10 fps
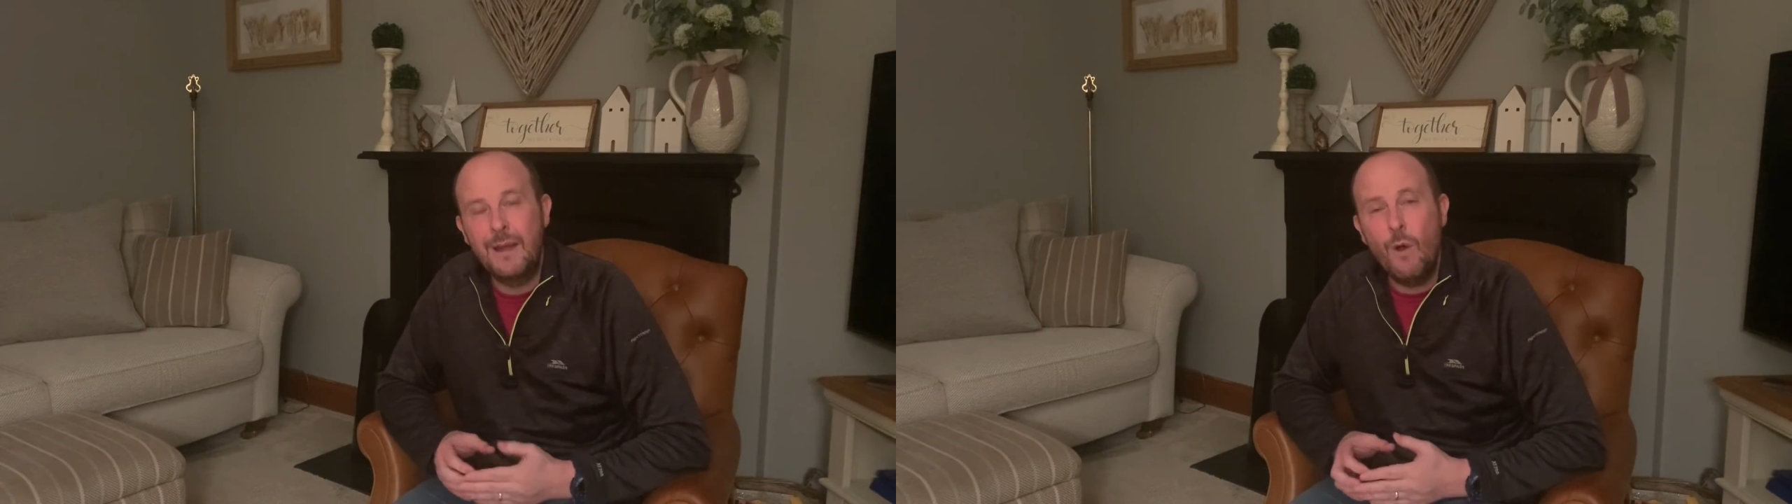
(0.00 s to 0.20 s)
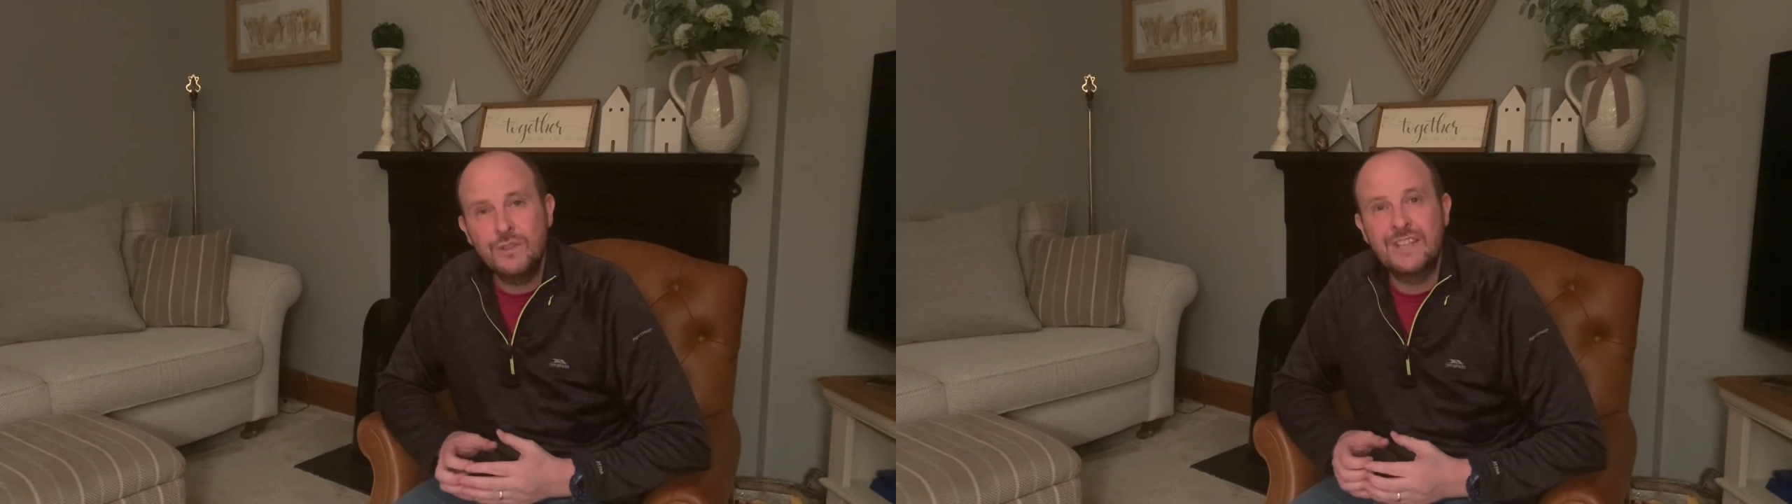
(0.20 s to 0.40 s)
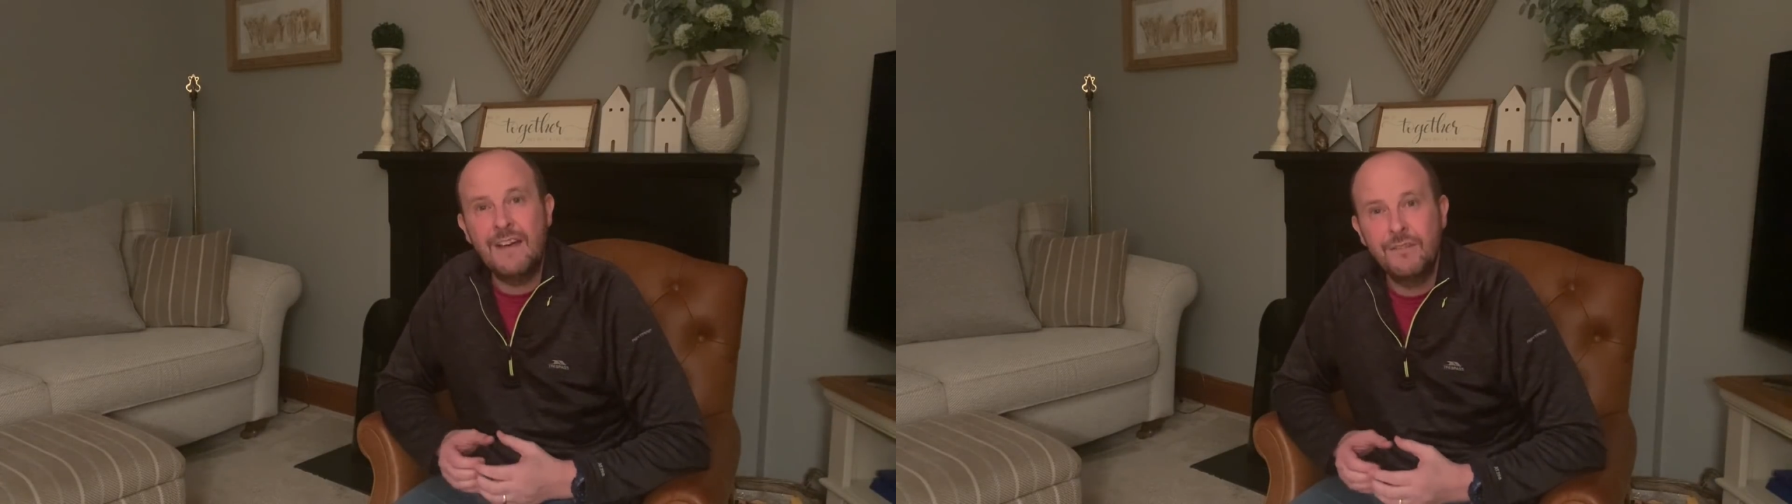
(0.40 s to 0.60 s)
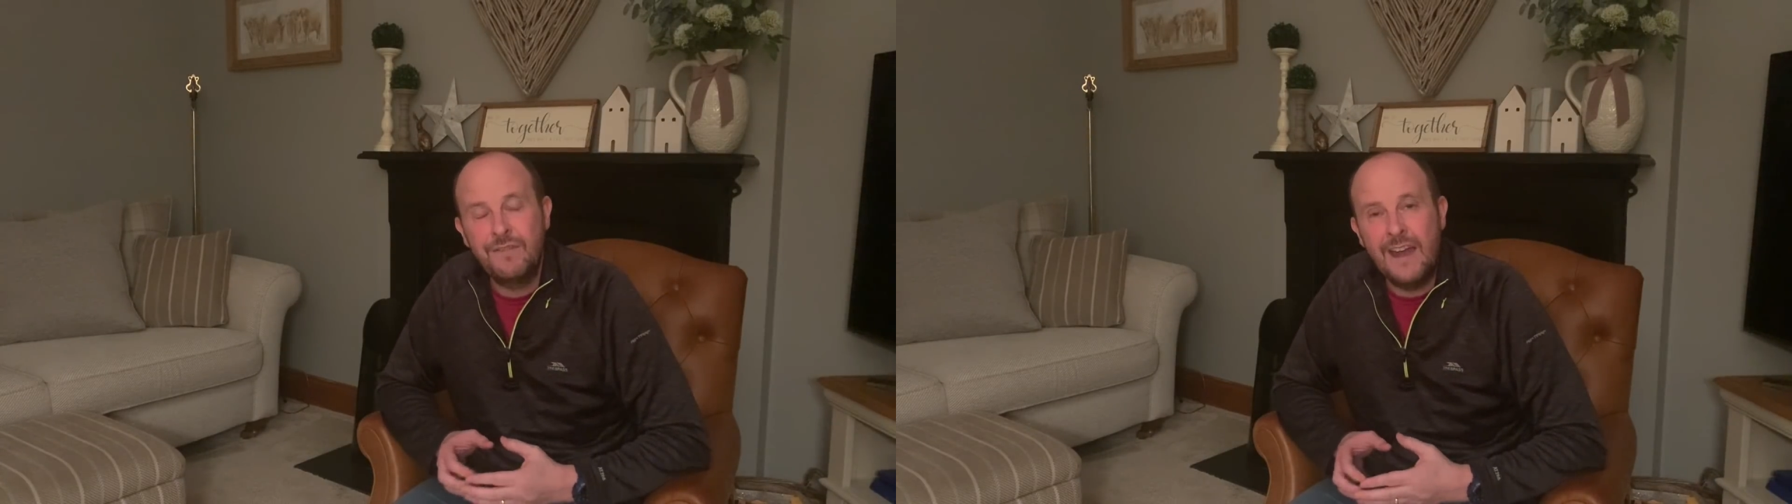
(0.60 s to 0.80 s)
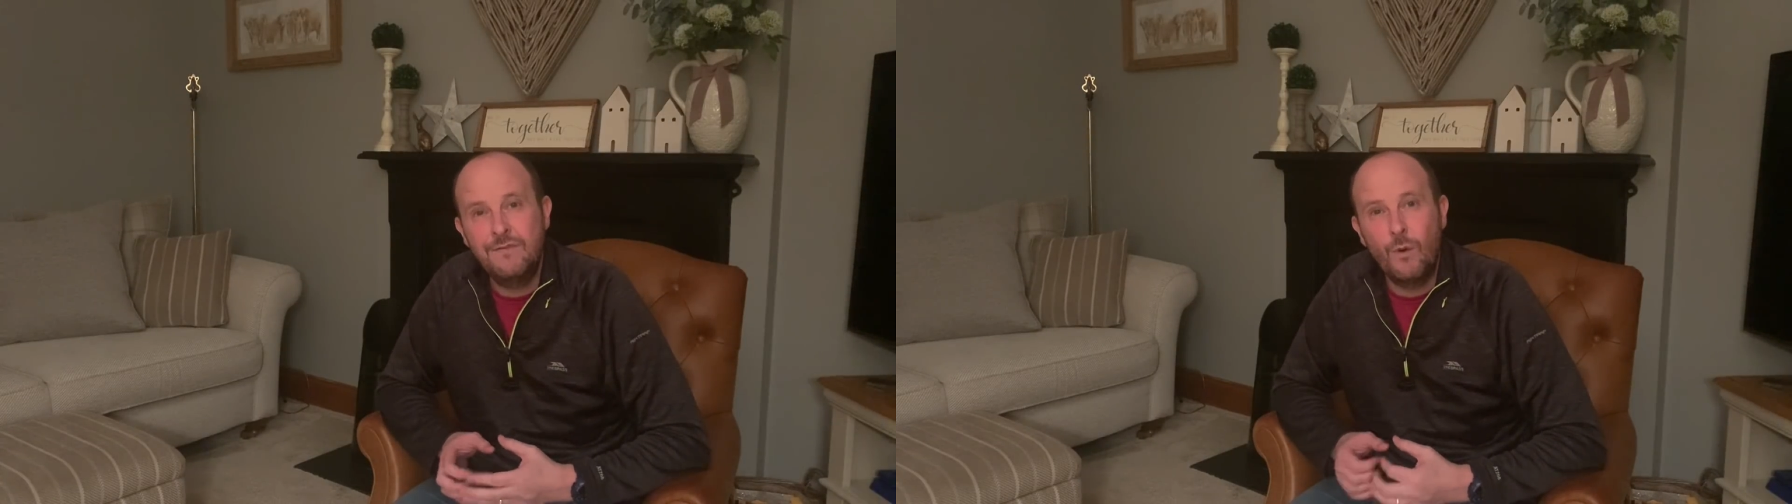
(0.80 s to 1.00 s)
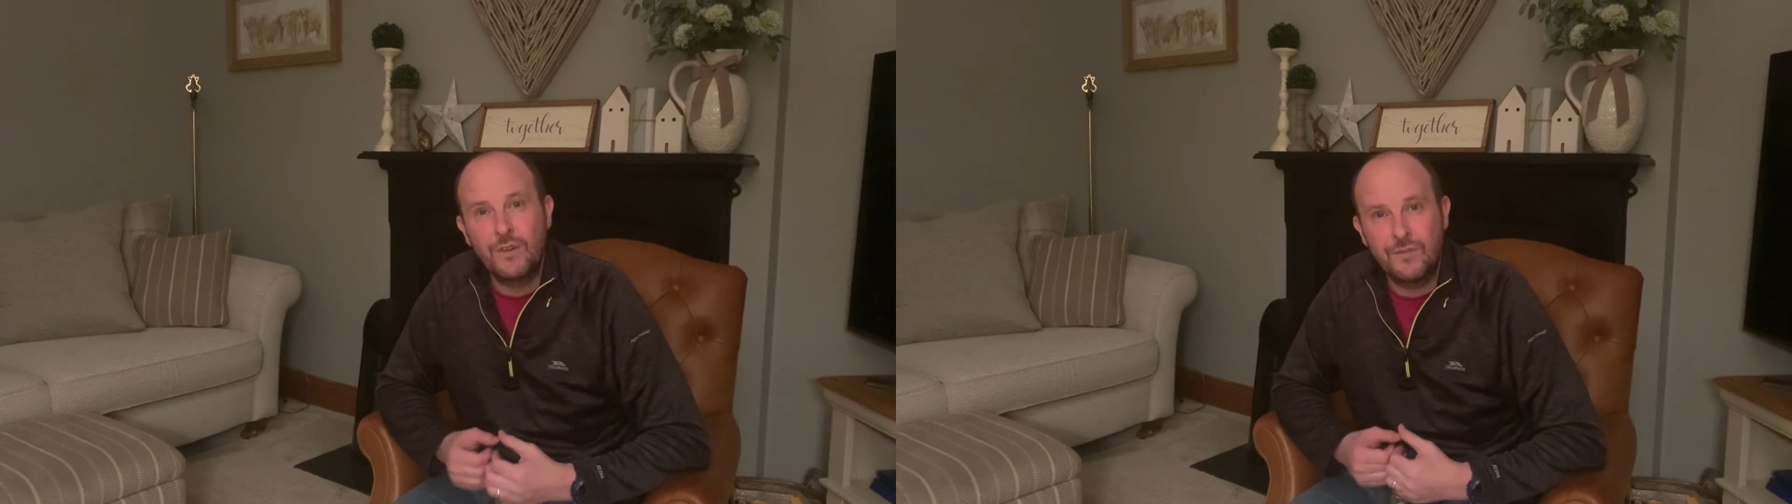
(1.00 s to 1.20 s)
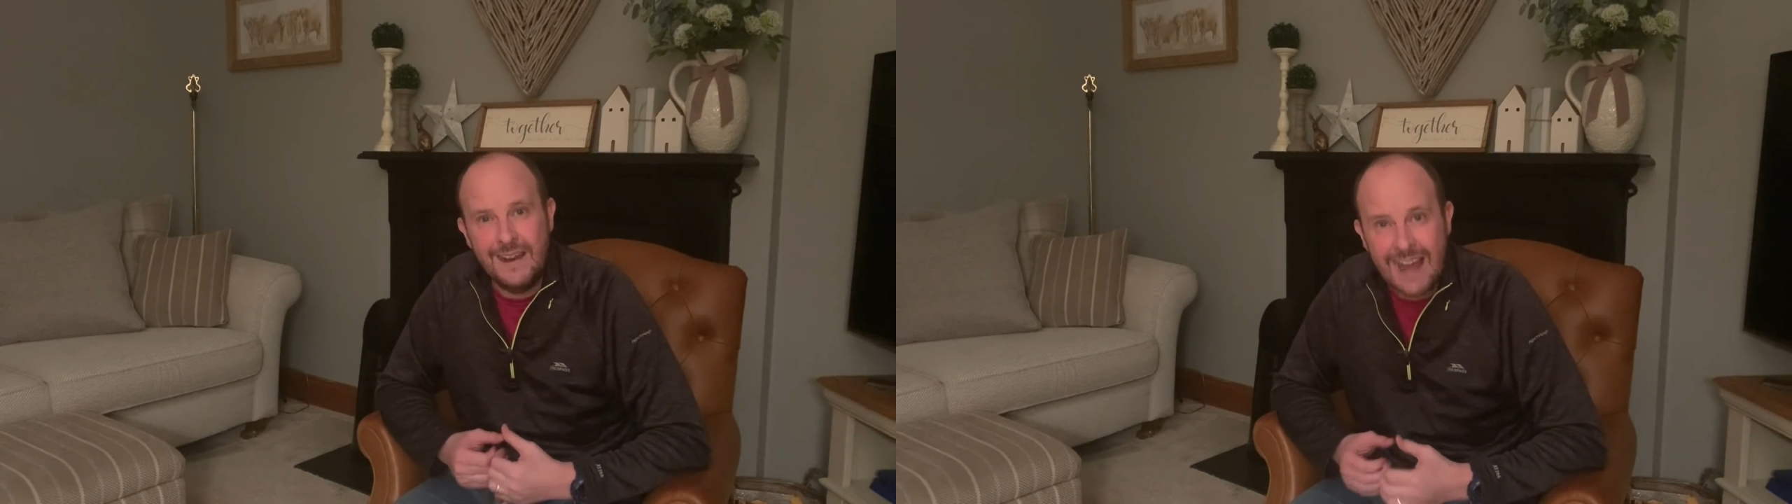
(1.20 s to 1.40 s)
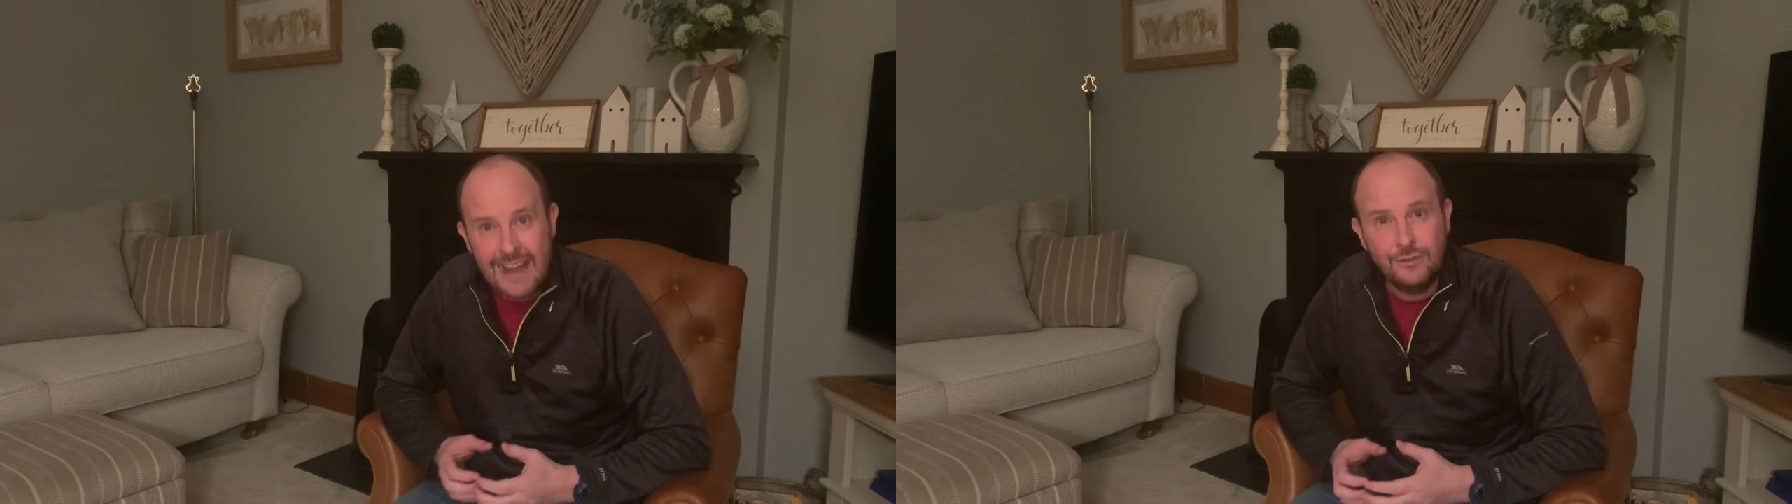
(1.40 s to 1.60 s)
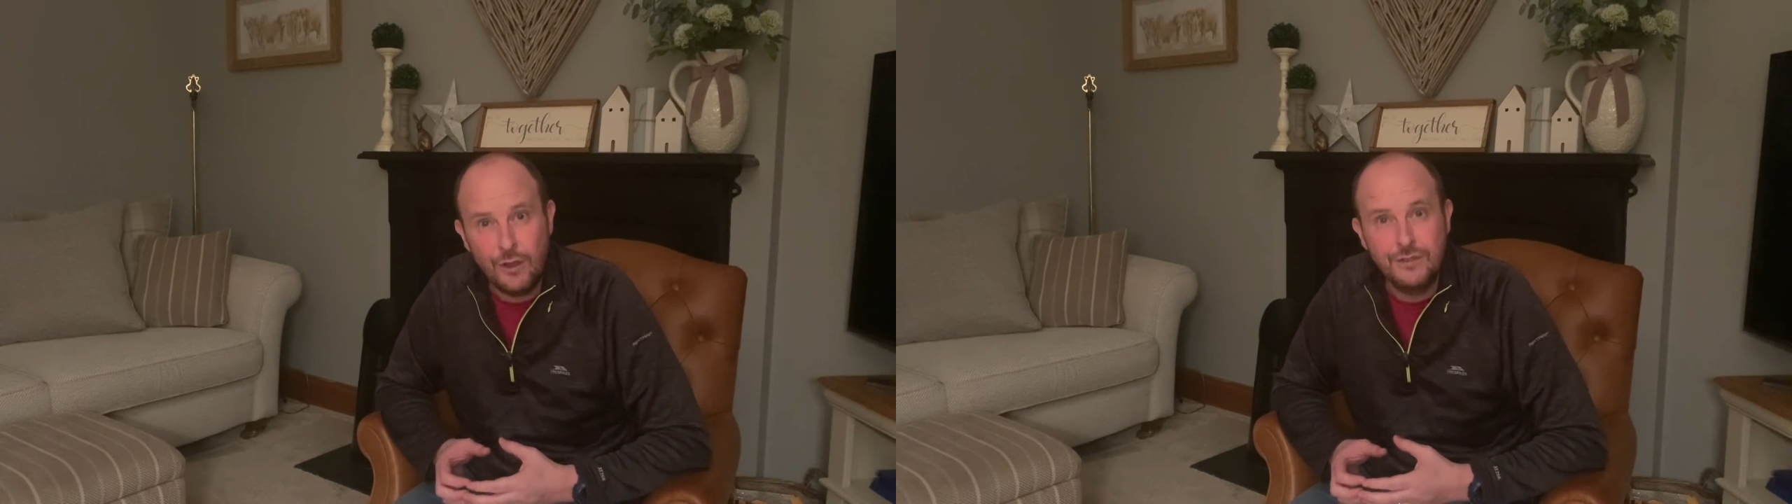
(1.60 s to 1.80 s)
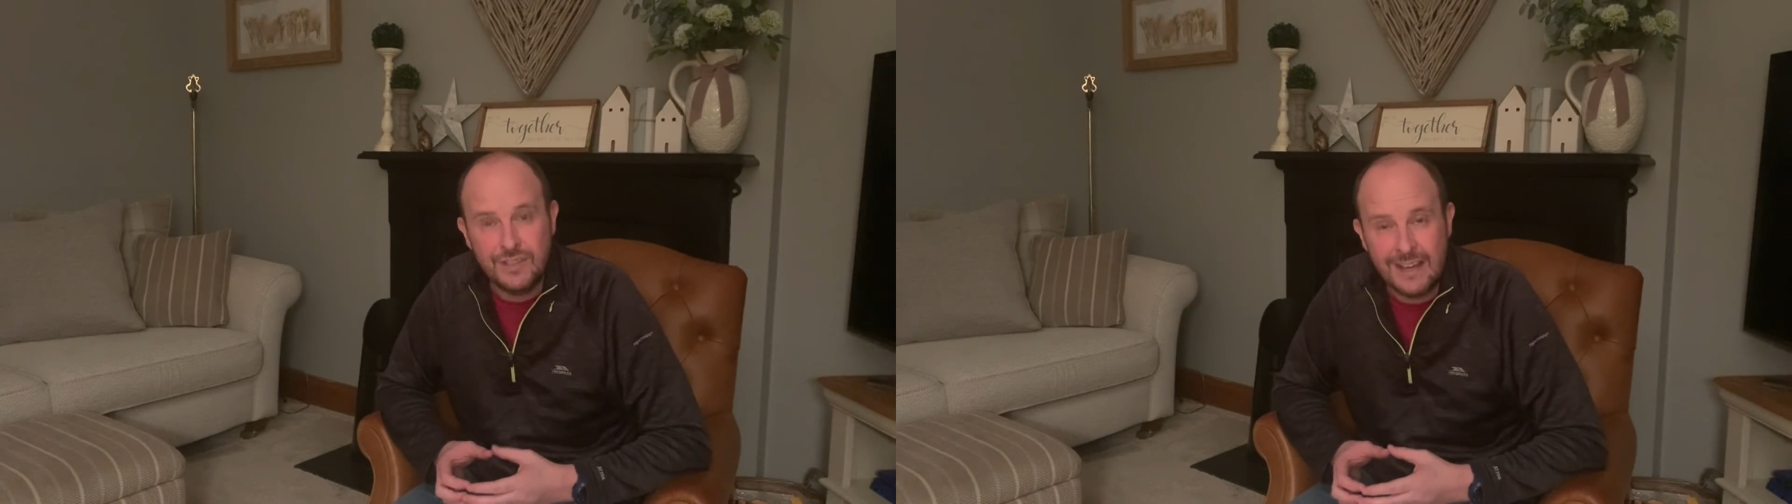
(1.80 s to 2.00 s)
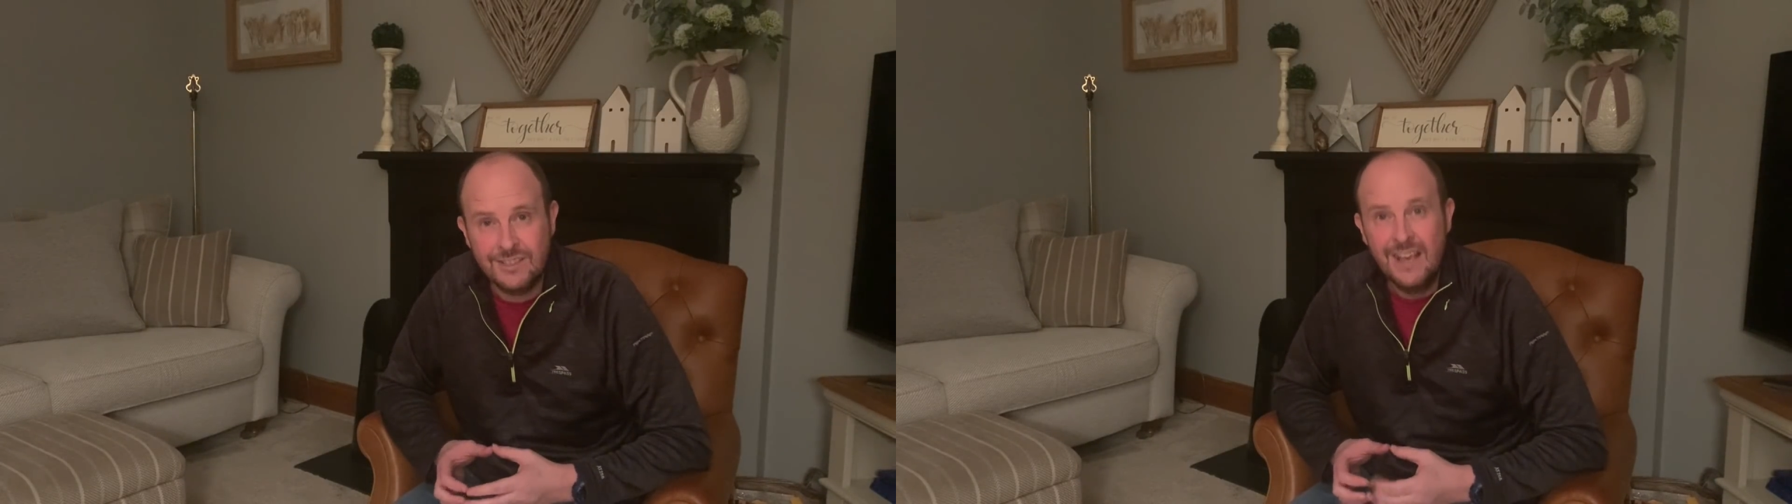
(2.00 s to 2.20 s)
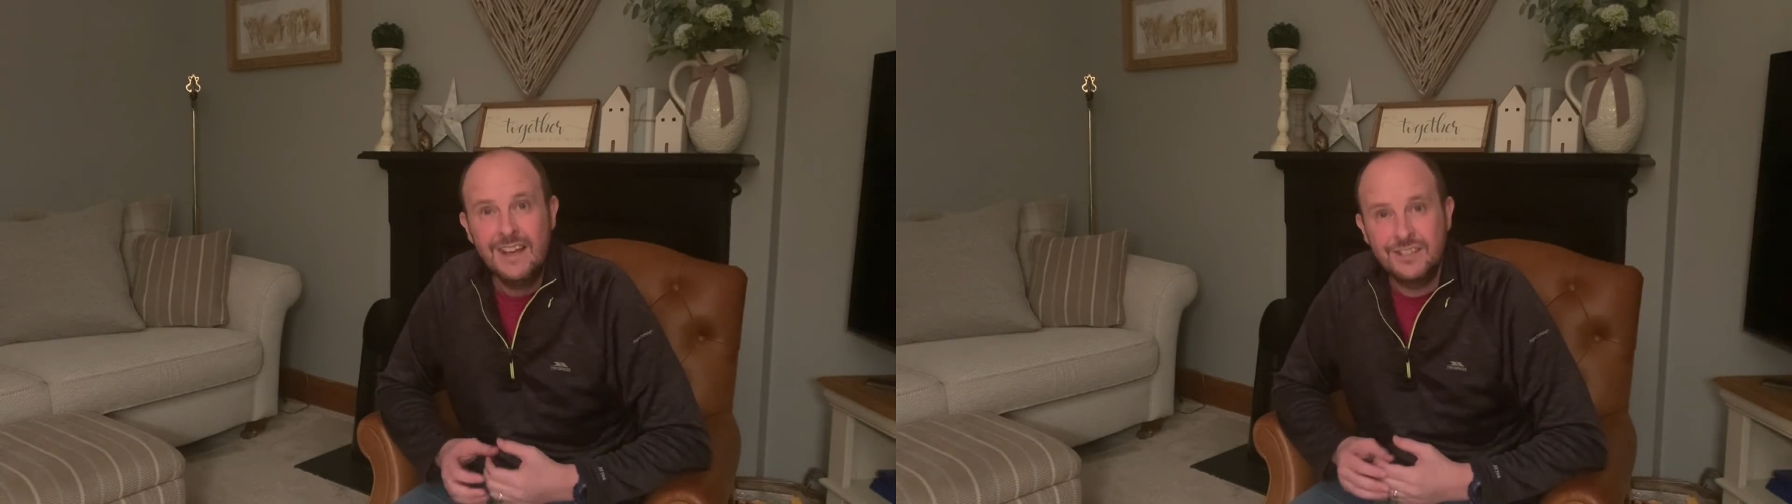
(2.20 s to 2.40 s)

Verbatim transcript: 07543 926